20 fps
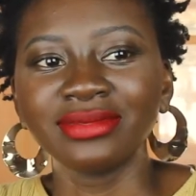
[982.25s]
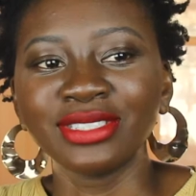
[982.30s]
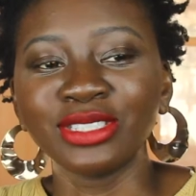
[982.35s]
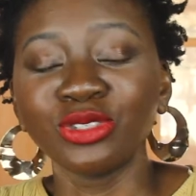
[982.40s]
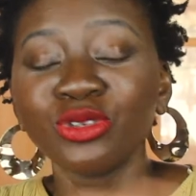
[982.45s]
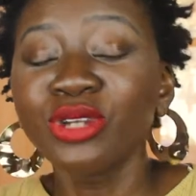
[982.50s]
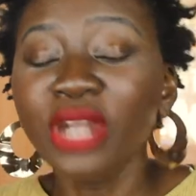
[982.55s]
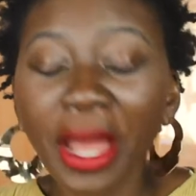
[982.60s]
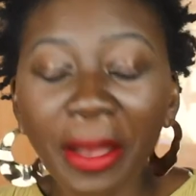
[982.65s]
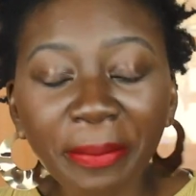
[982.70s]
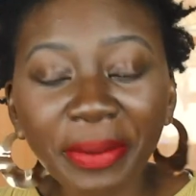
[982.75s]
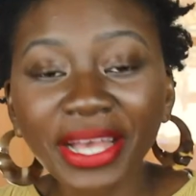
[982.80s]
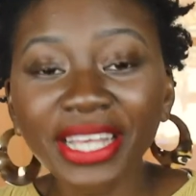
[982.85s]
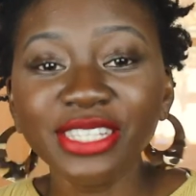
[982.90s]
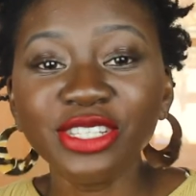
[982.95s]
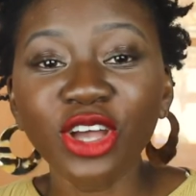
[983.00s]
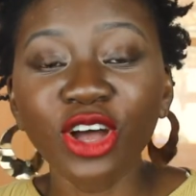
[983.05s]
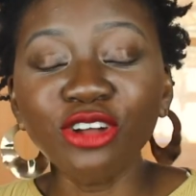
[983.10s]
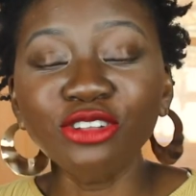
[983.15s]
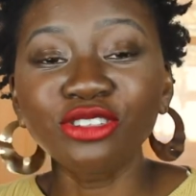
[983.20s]
Do not
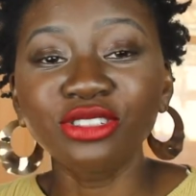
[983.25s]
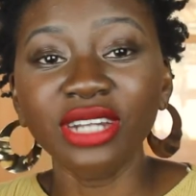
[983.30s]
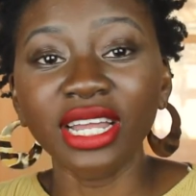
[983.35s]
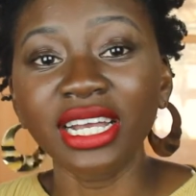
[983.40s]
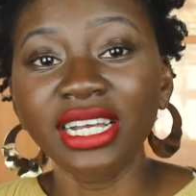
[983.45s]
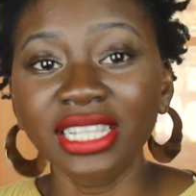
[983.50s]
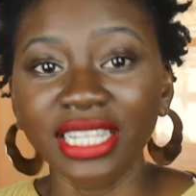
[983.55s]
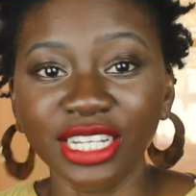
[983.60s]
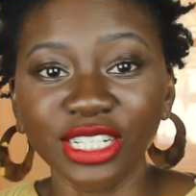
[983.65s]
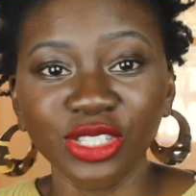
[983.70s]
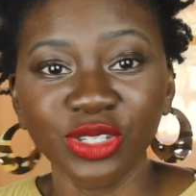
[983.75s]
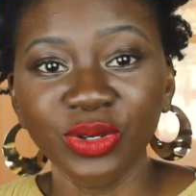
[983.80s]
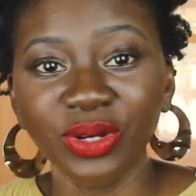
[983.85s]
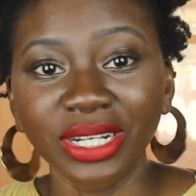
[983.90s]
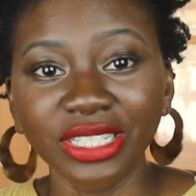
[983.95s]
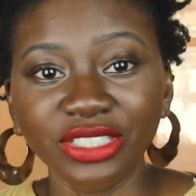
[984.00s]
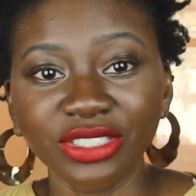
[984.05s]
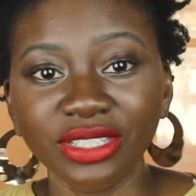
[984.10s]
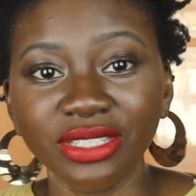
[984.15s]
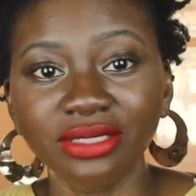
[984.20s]
pass go. Do not collect
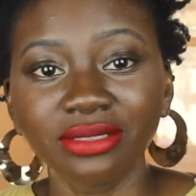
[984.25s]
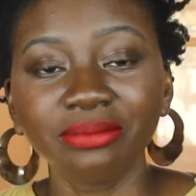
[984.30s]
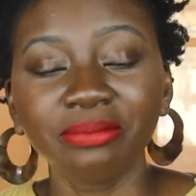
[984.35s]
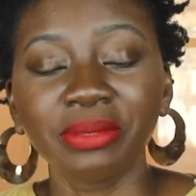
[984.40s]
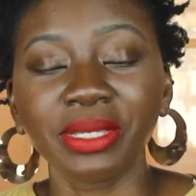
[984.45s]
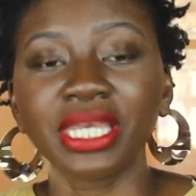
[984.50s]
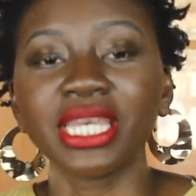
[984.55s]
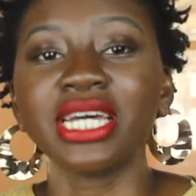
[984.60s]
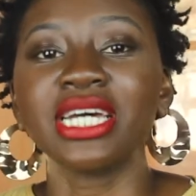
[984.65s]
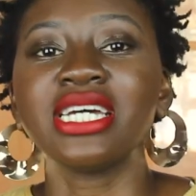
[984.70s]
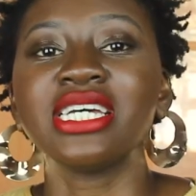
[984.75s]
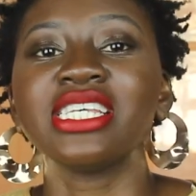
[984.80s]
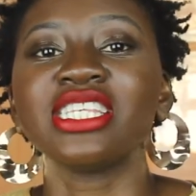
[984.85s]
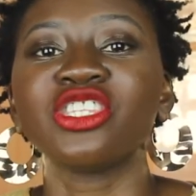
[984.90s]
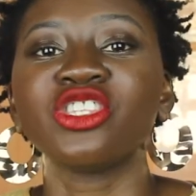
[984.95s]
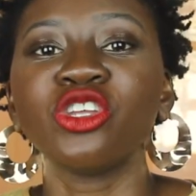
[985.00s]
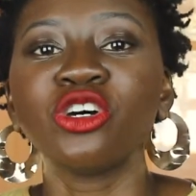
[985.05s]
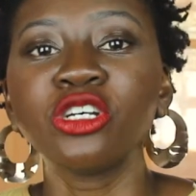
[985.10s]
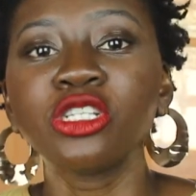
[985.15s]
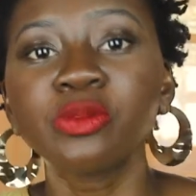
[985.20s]
200. Because
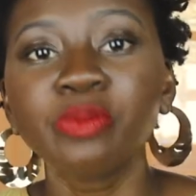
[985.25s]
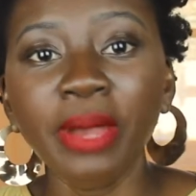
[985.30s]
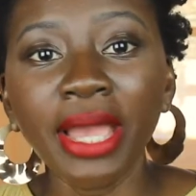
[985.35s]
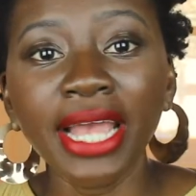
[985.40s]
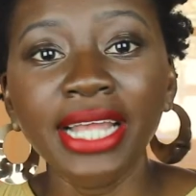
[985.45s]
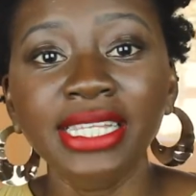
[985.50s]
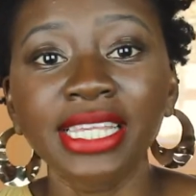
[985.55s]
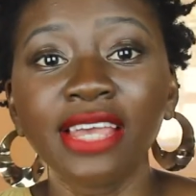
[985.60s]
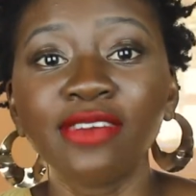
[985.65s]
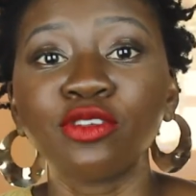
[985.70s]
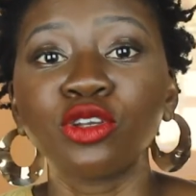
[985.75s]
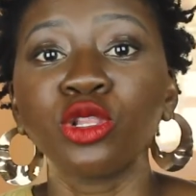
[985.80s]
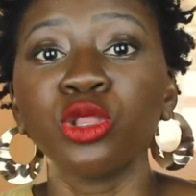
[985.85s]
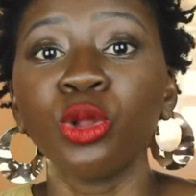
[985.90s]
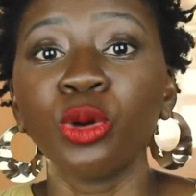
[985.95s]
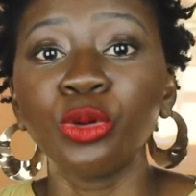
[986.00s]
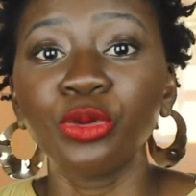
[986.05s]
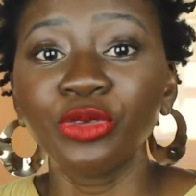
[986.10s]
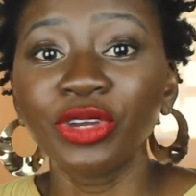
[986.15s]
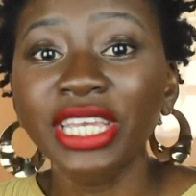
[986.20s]
those pads have
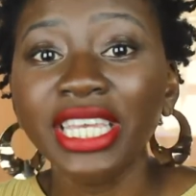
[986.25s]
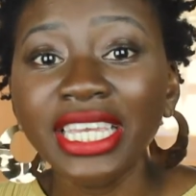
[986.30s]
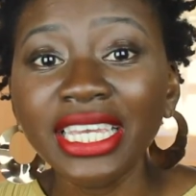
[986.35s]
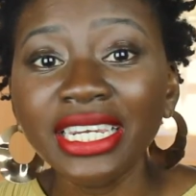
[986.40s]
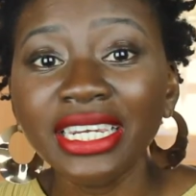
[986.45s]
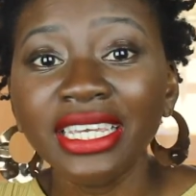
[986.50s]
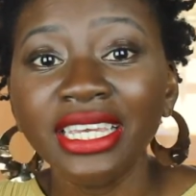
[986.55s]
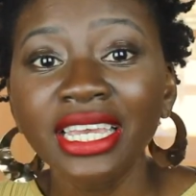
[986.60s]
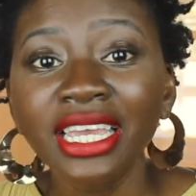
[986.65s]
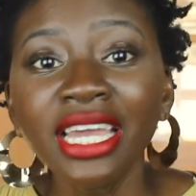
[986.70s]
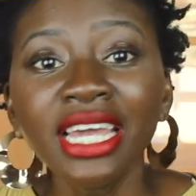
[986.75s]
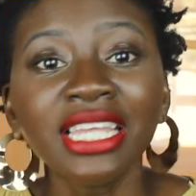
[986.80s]
chlorine.